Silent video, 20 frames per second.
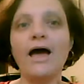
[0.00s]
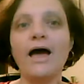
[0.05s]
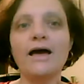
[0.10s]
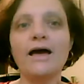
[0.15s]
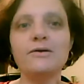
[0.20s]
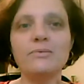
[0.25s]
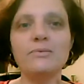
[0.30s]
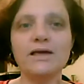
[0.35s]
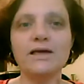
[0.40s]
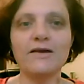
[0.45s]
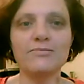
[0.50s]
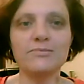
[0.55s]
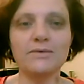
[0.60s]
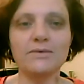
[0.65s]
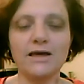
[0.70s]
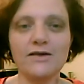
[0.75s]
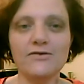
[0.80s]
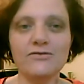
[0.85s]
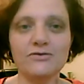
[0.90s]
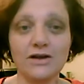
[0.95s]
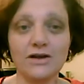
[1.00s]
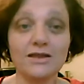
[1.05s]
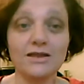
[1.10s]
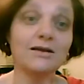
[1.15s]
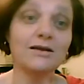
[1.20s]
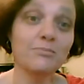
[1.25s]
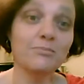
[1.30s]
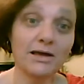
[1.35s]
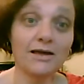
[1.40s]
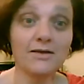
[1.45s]
And we gave them cakes for
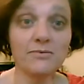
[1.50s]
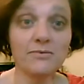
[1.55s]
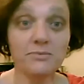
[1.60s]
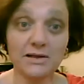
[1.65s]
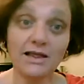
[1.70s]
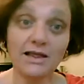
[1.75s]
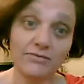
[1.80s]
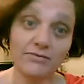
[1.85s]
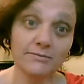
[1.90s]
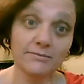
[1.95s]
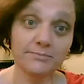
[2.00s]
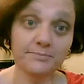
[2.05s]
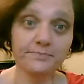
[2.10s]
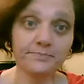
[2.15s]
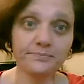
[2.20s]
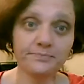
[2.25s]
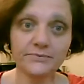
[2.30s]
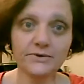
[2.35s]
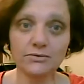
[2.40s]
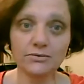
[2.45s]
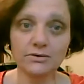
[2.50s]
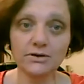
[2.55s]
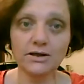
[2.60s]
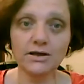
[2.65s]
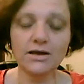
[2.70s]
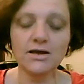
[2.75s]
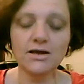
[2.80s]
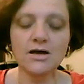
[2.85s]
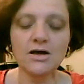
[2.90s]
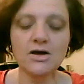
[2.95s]
nothing because we loved them,
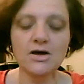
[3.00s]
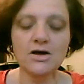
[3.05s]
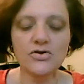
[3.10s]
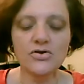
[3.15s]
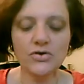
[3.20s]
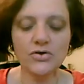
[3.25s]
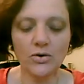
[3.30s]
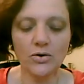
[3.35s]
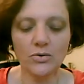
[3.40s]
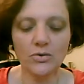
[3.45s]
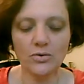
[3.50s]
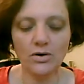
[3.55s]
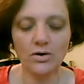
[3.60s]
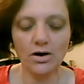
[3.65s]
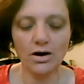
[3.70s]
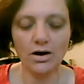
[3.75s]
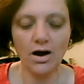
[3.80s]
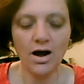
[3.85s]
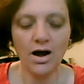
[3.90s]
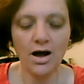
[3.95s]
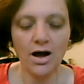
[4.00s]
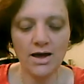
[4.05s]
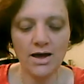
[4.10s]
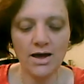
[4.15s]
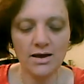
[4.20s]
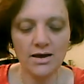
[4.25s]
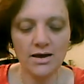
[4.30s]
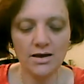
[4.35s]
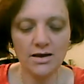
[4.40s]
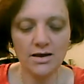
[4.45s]
really. So
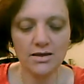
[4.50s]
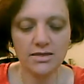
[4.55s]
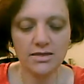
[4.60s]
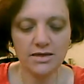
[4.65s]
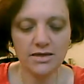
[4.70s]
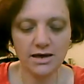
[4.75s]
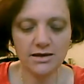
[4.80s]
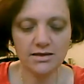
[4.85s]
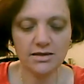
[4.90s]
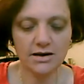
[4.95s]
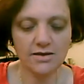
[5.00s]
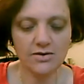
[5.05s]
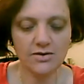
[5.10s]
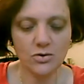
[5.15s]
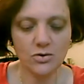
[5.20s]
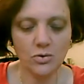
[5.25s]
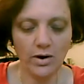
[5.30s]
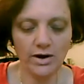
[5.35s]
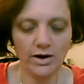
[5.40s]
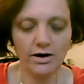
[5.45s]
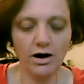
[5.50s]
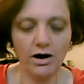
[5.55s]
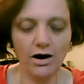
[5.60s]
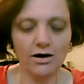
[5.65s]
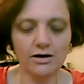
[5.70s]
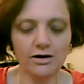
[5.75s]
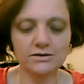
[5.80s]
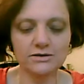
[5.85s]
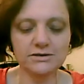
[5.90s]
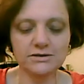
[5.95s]
I think that it's quite
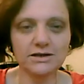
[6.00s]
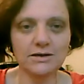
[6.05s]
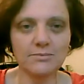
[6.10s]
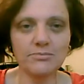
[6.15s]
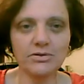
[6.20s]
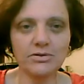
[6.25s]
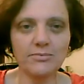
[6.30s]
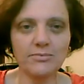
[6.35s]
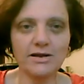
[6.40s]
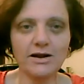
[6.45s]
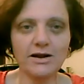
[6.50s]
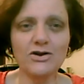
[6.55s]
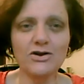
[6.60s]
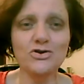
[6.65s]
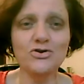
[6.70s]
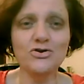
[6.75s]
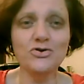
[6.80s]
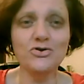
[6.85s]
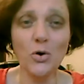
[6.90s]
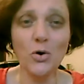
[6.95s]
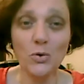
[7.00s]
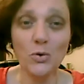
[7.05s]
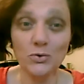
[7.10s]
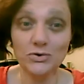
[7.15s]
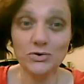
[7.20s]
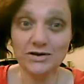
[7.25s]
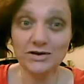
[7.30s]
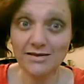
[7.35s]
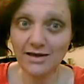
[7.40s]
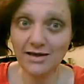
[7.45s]
hard to implement a
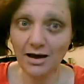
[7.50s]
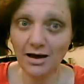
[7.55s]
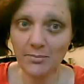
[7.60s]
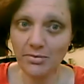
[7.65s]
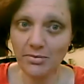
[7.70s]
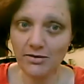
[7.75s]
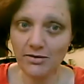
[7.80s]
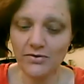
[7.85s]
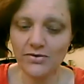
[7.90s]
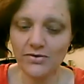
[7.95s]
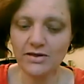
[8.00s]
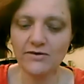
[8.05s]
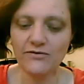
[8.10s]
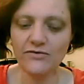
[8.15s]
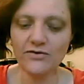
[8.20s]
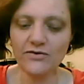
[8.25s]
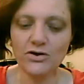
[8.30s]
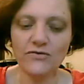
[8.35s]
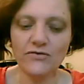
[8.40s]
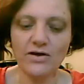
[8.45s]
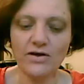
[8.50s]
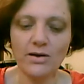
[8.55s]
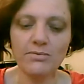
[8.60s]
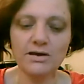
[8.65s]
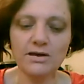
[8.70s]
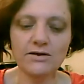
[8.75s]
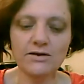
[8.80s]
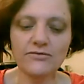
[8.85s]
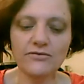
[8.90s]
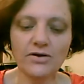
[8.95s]
no discount policy for your
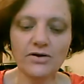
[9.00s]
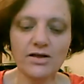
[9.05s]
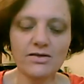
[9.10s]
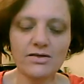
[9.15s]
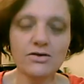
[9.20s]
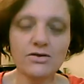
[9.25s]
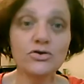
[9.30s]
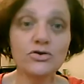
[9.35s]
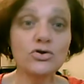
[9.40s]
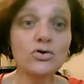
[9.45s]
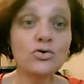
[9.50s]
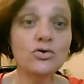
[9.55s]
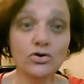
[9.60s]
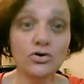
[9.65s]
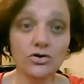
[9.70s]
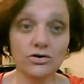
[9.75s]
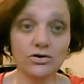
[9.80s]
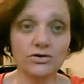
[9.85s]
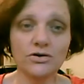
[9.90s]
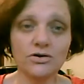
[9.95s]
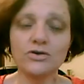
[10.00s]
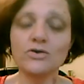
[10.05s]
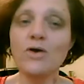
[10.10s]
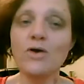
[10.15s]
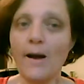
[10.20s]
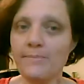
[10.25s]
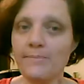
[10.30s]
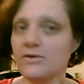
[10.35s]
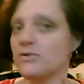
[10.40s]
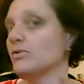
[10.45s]
family and friends. You
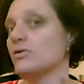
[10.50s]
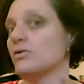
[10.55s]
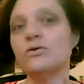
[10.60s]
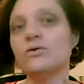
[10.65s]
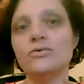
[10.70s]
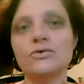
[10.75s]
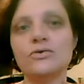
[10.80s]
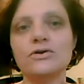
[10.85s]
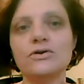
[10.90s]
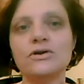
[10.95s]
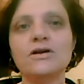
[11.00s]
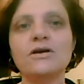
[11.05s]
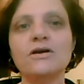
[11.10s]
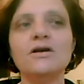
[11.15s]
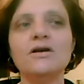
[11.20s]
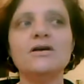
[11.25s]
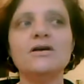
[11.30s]
absolutely could.